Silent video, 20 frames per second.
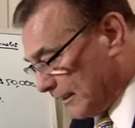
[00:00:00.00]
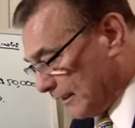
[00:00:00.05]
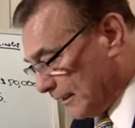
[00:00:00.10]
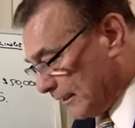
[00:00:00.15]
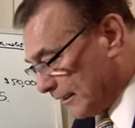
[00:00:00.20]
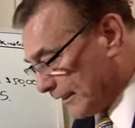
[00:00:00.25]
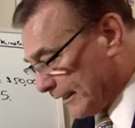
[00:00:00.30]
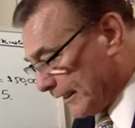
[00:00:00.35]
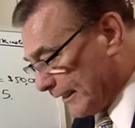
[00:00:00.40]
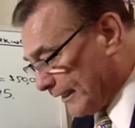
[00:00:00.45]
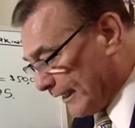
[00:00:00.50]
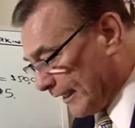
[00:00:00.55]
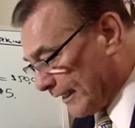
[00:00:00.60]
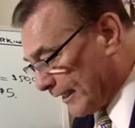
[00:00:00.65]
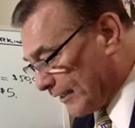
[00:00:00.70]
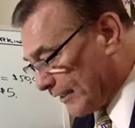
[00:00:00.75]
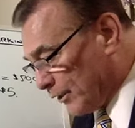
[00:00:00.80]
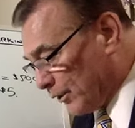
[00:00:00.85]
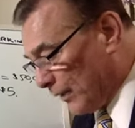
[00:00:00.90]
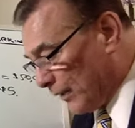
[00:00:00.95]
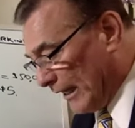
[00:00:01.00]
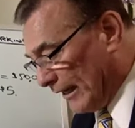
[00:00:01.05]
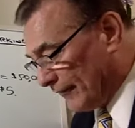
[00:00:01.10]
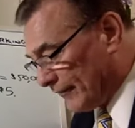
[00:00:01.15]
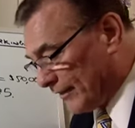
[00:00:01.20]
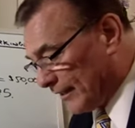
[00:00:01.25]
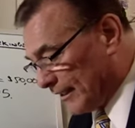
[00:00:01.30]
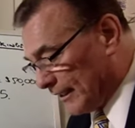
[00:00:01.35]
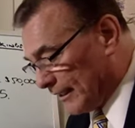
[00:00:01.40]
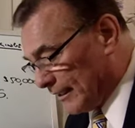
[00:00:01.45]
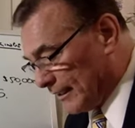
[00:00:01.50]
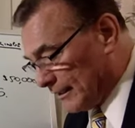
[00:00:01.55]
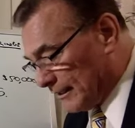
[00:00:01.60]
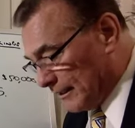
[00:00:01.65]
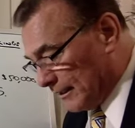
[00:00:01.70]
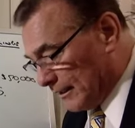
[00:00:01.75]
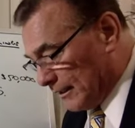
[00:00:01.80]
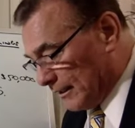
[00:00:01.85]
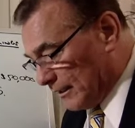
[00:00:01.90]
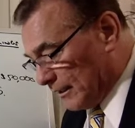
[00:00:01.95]
Okay, now they do have the
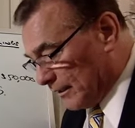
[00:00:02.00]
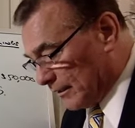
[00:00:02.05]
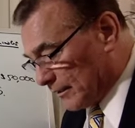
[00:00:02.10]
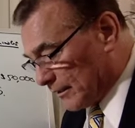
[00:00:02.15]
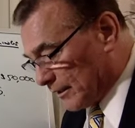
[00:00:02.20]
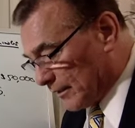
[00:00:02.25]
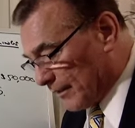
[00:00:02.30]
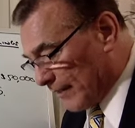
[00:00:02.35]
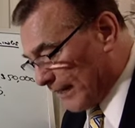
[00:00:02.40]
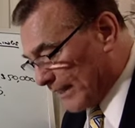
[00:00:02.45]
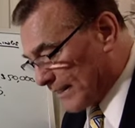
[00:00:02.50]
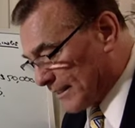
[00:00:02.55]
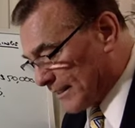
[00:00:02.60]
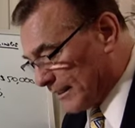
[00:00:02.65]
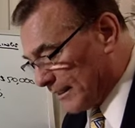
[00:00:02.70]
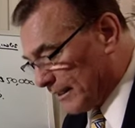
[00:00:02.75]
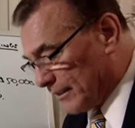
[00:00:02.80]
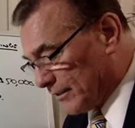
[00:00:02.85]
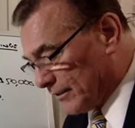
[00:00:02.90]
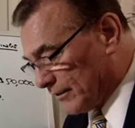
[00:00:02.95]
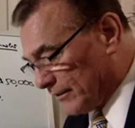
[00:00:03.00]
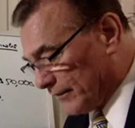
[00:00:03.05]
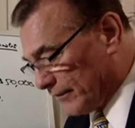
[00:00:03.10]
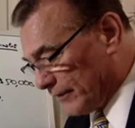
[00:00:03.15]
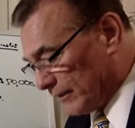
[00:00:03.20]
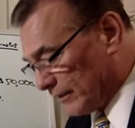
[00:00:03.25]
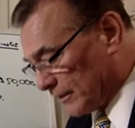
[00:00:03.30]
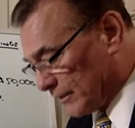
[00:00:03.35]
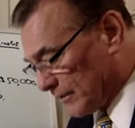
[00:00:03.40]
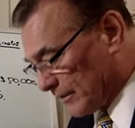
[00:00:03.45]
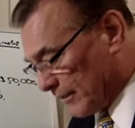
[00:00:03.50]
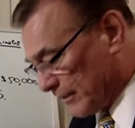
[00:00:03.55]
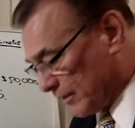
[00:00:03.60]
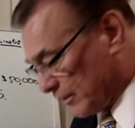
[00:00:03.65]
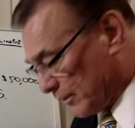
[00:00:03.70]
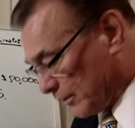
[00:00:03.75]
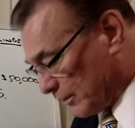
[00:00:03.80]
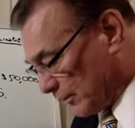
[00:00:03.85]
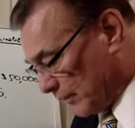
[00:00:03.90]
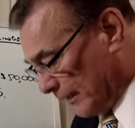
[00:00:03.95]
capacity to fill the
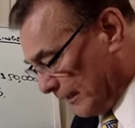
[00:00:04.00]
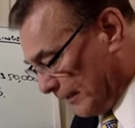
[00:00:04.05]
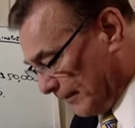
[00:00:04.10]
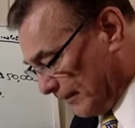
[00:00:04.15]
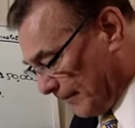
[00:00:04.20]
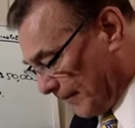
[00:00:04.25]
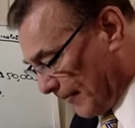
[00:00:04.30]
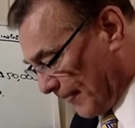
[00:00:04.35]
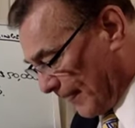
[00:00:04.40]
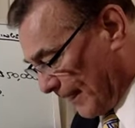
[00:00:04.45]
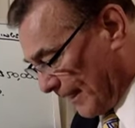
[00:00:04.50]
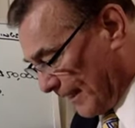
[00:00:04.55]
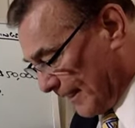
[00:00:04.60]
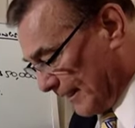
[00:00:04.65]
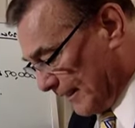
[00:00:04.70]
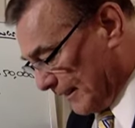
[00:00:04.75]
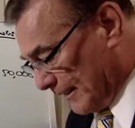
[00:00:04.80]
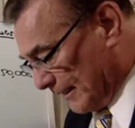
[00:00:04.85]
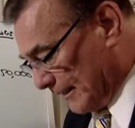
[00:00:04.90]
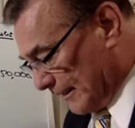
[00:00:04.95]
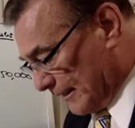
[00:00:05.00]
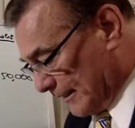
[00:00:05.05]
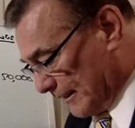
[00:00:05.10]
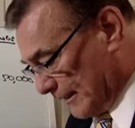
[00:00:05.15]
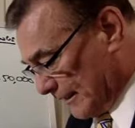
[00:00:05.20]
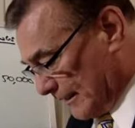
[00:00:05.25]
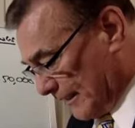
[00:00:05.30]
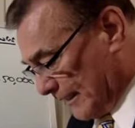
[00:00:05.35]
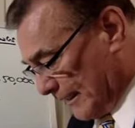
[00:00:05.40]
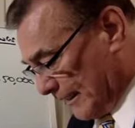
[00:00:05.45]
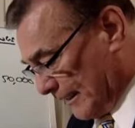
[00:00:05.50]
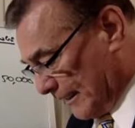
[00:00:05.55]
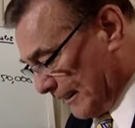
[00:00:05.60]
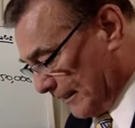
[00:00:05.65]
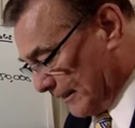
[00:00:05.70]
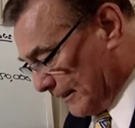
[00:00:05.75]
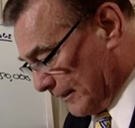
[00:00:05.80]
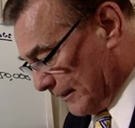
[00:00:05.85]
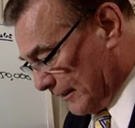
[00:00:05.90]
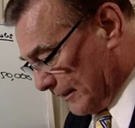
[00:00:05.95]
special order.
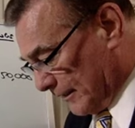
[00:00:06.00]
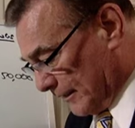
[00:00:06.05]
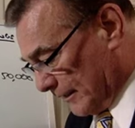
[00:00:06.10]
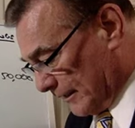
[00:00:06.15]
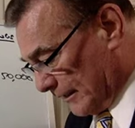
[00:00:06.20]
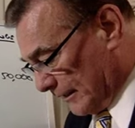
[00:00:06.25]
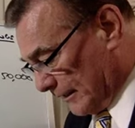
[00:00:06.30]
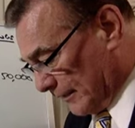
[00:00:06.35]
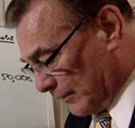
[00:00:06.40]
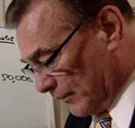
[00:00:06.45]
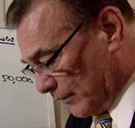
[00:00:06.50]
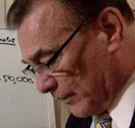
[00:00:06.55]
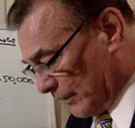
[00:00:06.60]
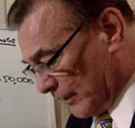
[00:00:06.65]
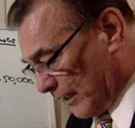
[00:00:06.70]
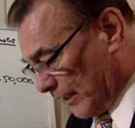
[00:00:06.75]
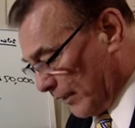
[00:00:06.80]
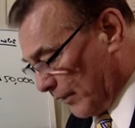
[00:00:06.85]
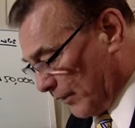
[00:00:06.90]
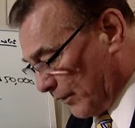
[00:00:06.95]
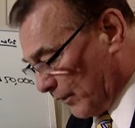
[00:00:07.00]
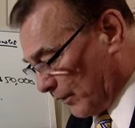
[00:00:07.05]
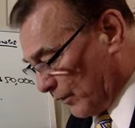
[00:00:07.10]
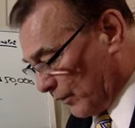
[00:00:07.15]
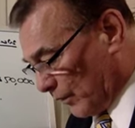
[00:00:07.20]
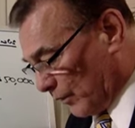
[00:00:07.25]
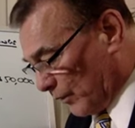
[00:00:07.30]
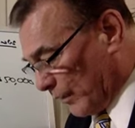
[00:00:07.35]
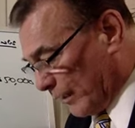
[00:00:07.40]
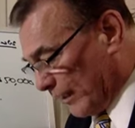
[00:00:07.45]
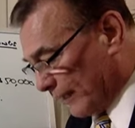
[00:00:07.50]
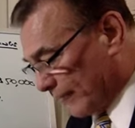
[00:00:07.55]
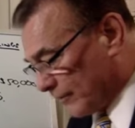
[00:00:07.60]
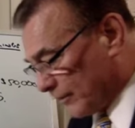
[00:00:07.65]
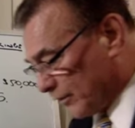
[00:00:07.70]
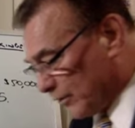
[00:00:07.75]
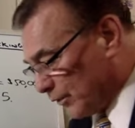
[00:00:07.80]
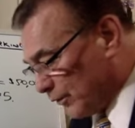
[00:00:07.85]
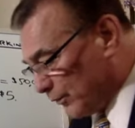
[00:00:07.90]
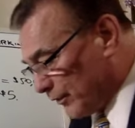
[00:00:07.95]
And what we have to
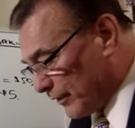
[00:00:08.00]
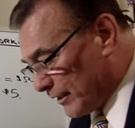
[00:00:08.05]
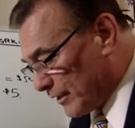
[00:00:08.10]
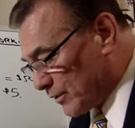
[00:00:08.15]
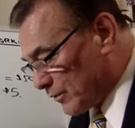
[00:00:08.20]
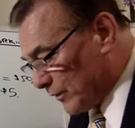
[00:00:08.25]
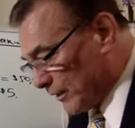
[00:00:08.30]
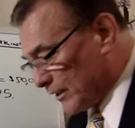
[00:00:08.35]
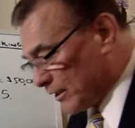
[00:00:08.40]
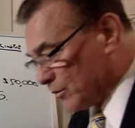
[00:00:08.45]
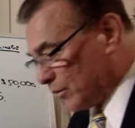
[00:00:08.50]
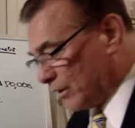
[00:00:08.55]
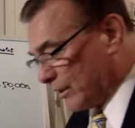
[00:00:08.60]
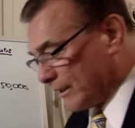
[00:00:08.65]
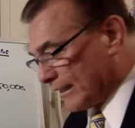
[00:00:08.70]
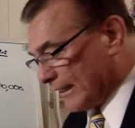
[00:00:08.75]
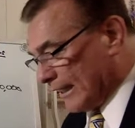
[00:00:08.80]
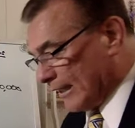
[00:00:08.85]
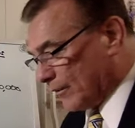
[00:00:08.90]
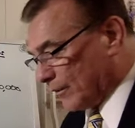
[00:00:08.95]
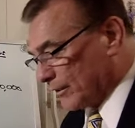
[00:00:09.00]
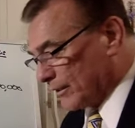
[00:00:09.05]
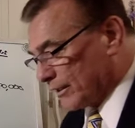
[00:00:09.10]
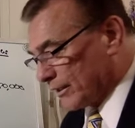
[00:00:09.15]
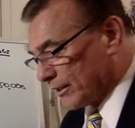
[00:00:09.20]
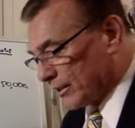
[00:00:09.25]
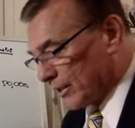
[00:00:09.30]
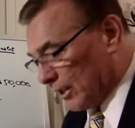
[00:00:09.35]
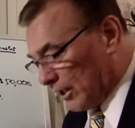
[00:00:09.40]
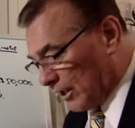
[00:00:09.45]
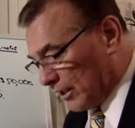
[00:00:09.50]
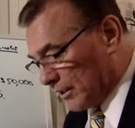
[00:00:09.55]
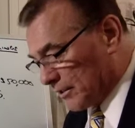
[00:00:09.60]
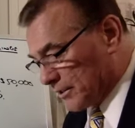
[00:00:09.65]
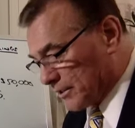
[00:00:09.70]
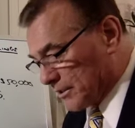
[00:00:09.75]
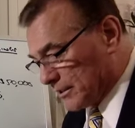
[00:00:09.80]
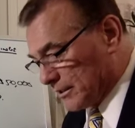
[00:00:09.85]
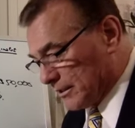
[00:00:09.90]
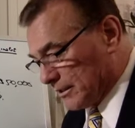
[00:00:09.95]
do with this one is work out what the
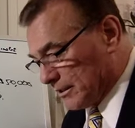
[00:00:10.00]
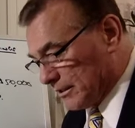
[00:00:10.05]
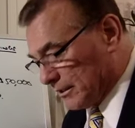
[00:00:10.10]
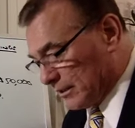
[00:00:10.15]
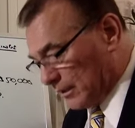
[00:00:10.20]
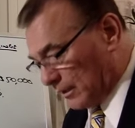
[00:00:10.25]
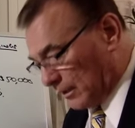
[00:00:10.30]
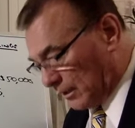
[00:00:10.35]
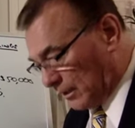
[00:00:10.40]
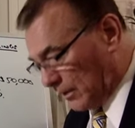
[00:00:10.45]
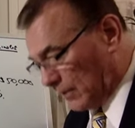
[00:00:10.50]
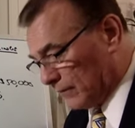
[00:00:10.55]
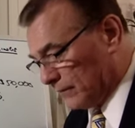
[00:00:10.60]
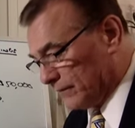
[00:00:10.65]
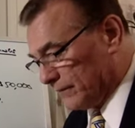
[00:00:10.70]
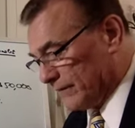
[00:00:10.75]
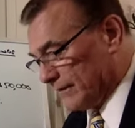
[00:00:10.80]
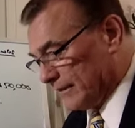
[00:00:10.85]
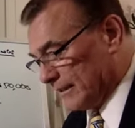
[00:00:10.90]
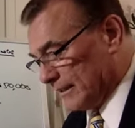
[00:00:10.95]
cost of